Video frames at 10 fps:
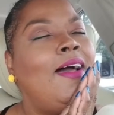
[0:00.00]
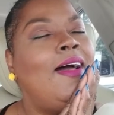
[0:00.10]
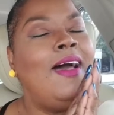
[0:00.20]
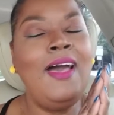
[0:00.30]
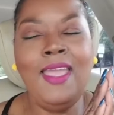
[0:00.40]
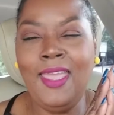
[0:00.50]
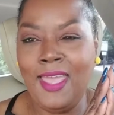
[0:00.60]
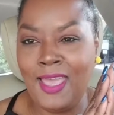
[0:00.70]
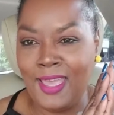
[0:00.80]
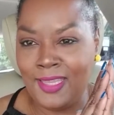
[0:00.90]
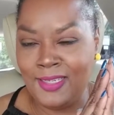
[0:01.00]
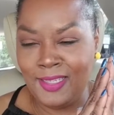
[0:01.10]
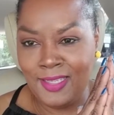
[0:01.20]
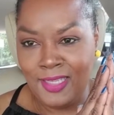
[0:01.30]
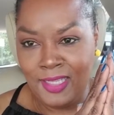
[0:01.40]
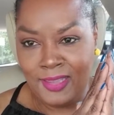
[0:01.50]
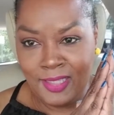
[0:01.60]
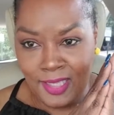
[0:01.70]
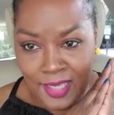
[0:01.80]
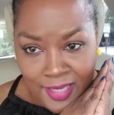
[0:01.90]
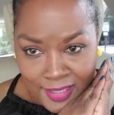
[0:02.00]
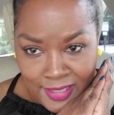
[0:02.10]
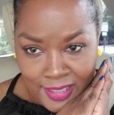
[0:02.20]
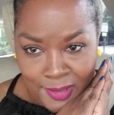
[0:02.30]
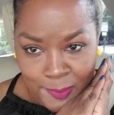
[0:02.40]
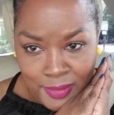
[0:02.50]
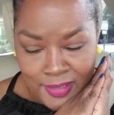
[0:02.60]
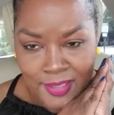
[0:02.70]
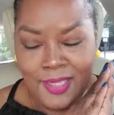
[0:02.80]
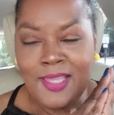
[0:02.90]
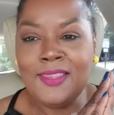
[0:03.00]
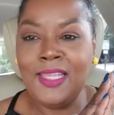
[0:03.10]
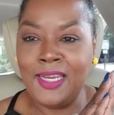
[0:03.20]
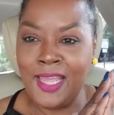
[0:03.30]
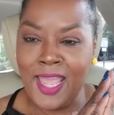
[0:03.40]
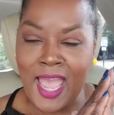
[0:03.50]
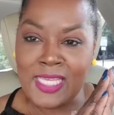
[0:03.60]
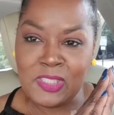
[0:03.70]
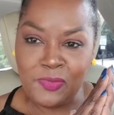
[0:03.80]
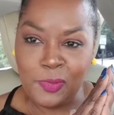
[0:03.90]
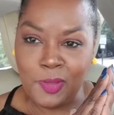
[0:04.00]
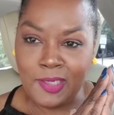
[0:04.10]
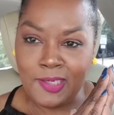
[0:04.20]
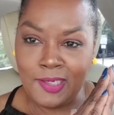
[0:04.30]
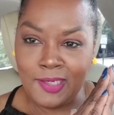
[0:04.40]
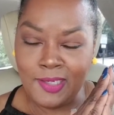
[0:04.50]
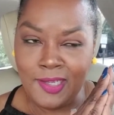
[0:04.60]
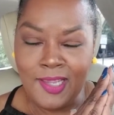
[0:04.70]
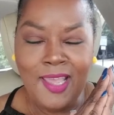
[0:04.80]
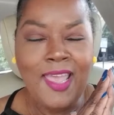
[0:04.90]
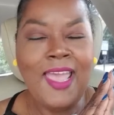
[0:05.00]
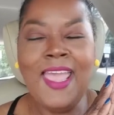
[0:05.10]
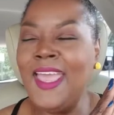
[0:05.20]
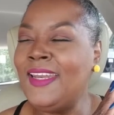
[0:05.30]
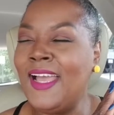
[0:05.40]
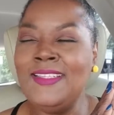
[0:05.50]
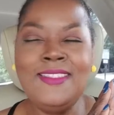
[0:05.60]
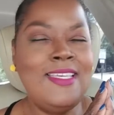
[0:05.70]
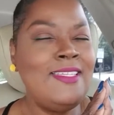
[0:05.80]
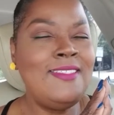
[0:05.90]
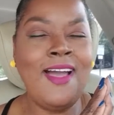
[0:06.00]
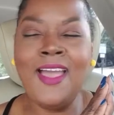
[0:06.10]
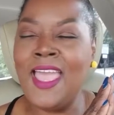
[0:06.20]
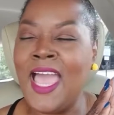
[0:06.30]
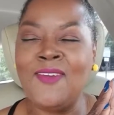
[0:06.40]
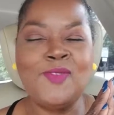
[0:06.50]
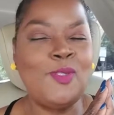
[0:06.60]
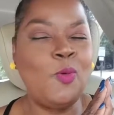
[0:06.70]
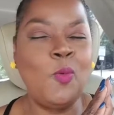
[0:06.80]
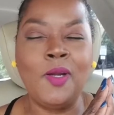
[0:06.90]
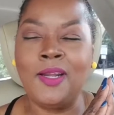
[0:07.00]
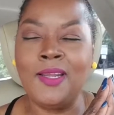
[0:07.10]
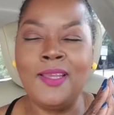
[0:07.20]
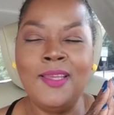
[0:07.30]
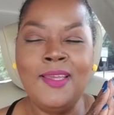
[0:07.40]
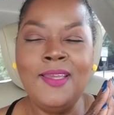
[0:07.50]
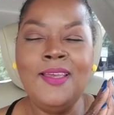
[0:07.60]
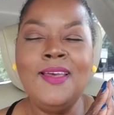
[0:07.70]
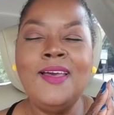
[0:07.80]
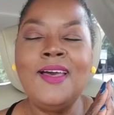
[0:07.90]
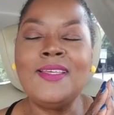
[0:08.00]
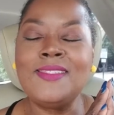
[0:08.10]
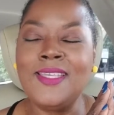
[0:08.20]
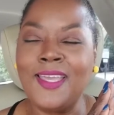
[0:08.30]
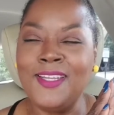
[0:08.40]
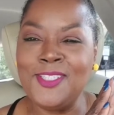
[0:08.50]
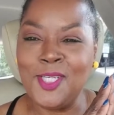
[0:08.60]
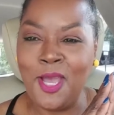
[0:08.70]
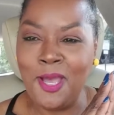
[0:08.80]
I had the income that I asked for. And I did not have to work a second job.